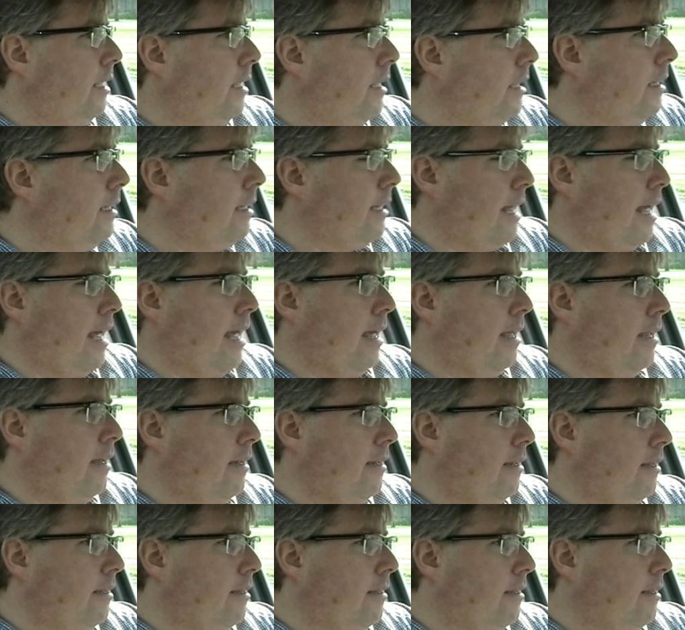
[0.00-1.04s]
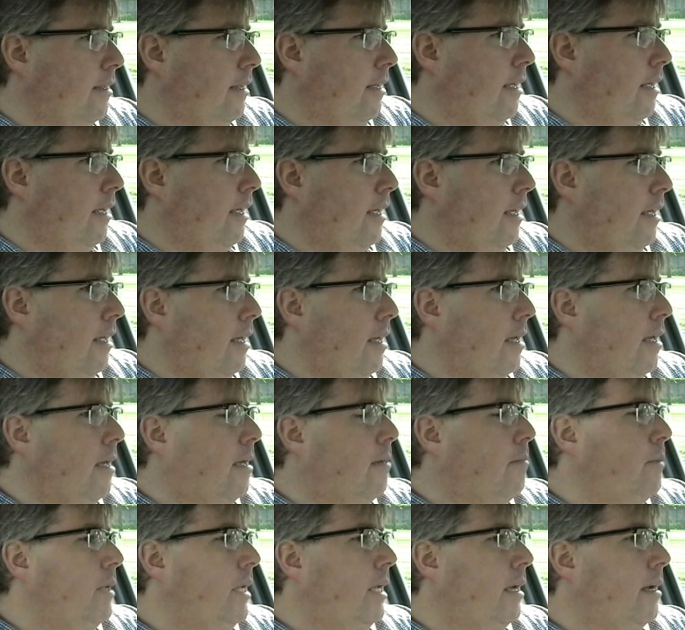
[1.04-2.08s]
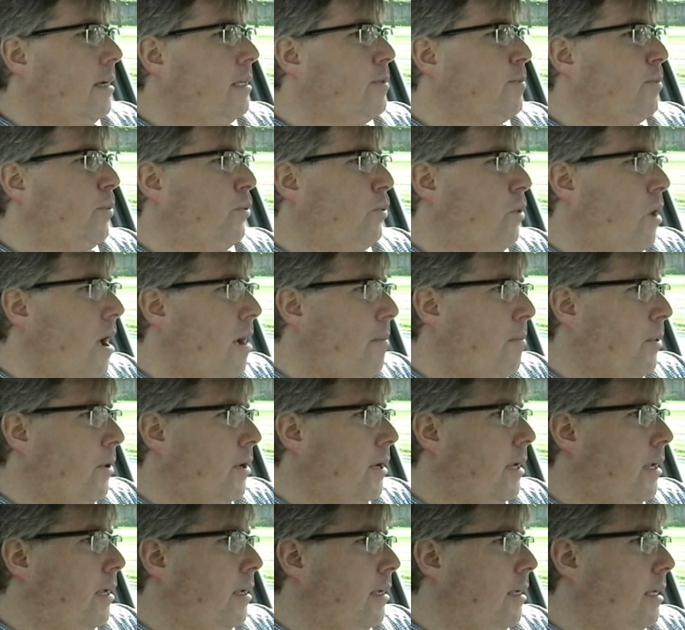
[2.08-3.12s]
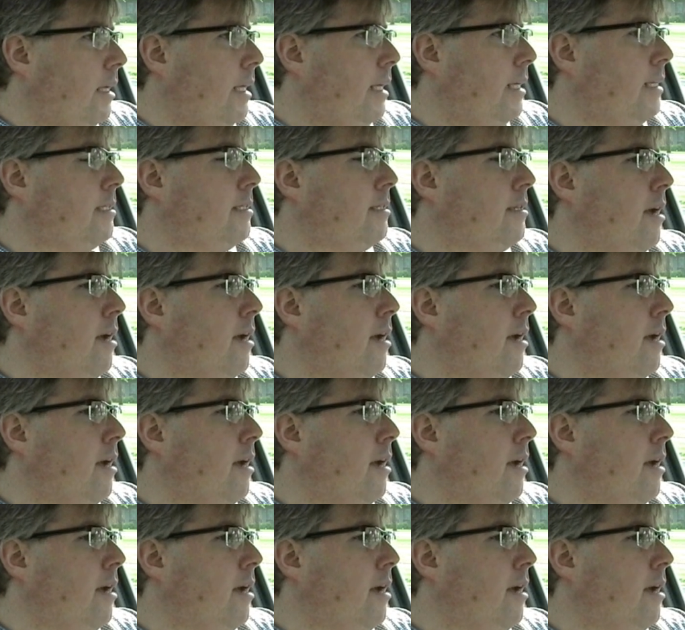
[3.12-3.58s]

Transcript: in land, because property is